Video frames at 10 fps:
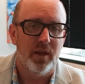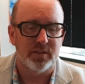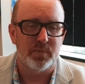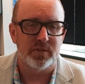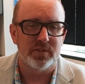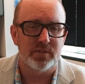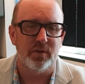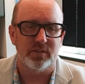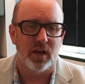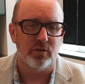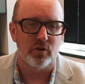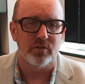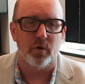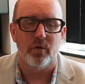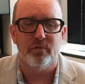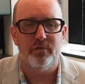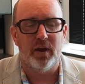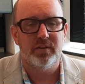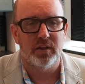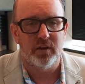in specific sectors that are
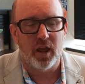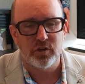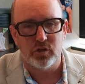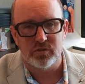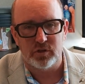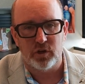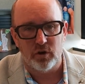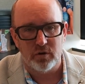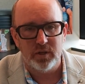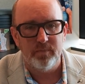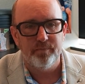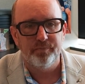affecting national security.